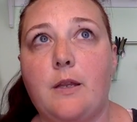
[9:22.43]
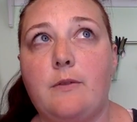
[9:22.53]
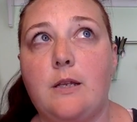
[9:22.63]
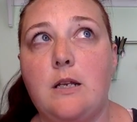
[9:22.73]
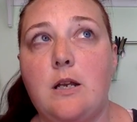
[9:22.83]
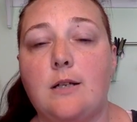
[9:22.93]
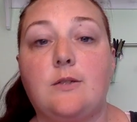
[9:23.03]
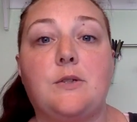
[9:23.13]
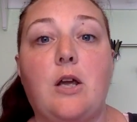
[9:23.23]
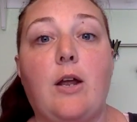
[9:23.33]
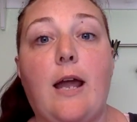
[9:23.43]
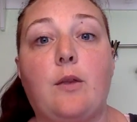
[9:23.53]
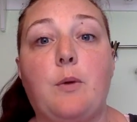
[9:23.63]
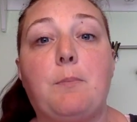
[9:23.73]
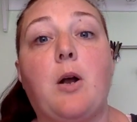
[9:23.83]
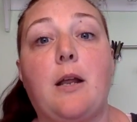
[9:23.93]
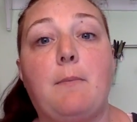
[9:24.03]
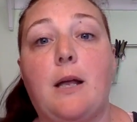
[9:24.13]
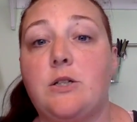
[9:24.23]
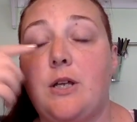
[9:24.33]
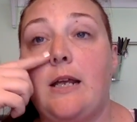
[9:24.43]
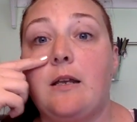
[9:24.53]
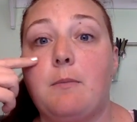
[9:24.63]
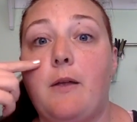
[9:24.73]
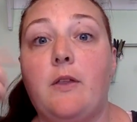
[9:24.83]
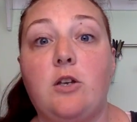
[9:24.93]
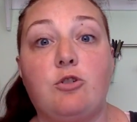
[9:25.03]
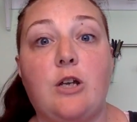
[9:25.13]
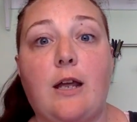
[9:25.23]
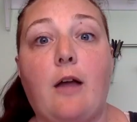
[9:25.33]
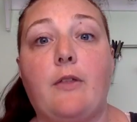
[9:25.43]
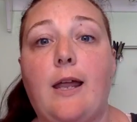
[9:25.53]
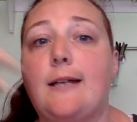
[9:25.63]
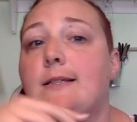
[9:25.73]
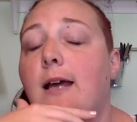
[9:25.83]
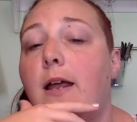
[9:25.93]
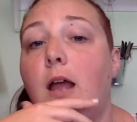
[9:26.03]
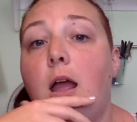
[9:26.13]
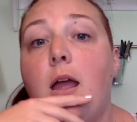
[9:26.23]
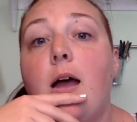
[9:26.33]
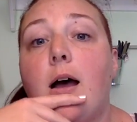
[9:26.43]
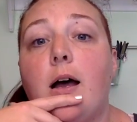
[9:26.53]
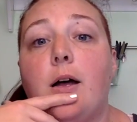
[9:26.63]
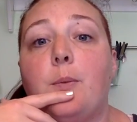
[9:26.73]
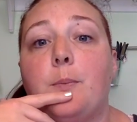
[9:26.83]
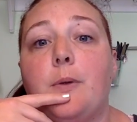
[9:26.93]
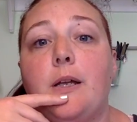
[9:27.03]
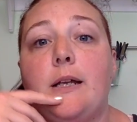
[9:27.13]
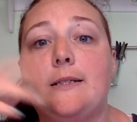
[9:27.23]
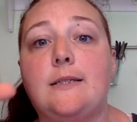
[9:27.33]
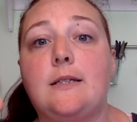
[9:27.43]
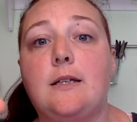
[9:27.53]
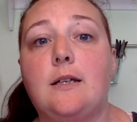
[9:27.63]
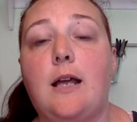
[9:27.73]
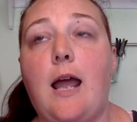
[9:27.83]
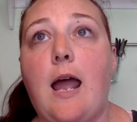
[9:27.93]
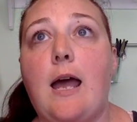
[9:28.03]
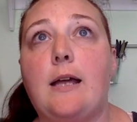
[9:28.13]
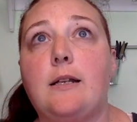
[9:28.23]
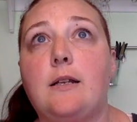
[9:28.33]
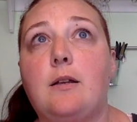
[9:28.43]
the Not So Scary Halloween Party at Magic Kingdom, and then you check out the last night. It's at